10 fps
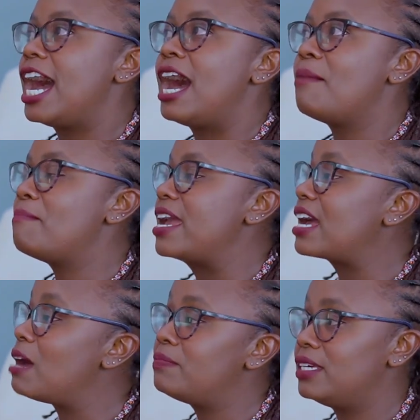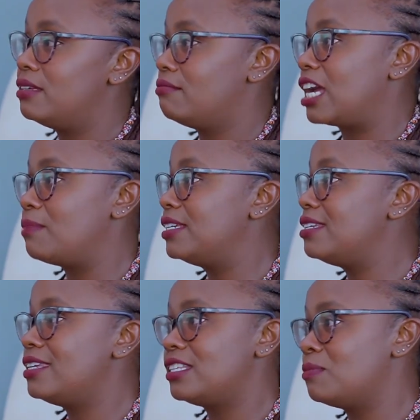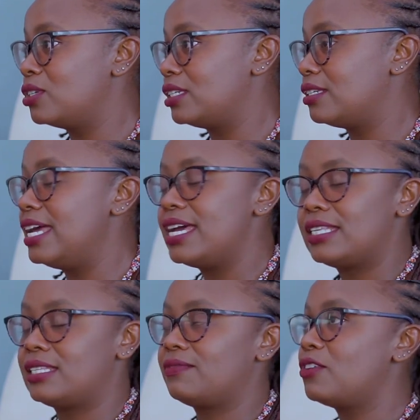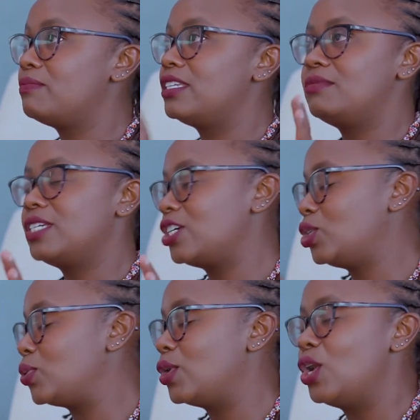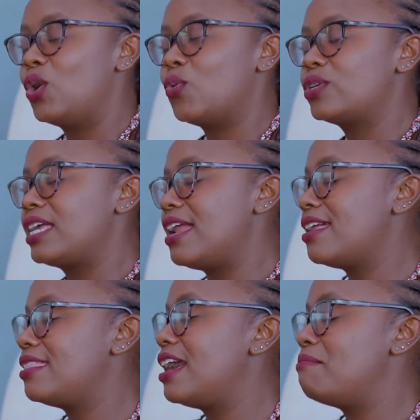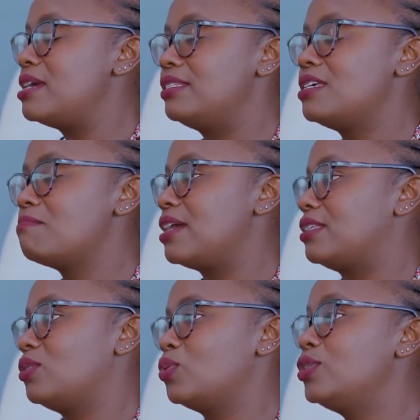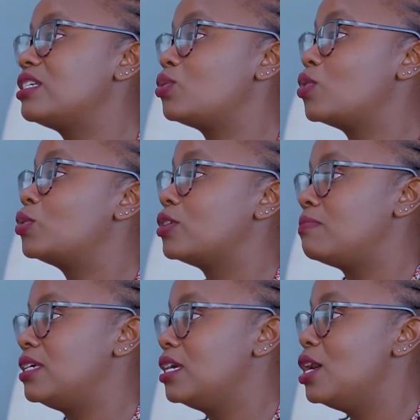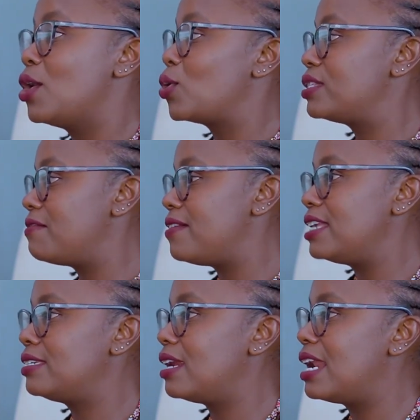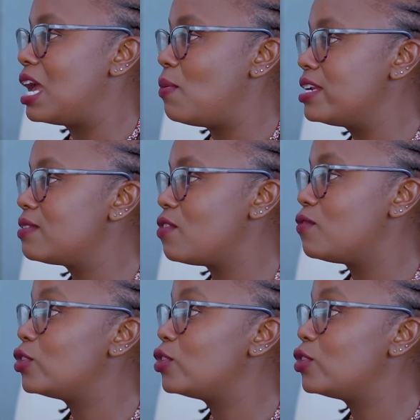My Captain Desmond, Des from Team Jasho, was another amazing person who just walked with me. Because the first run I went for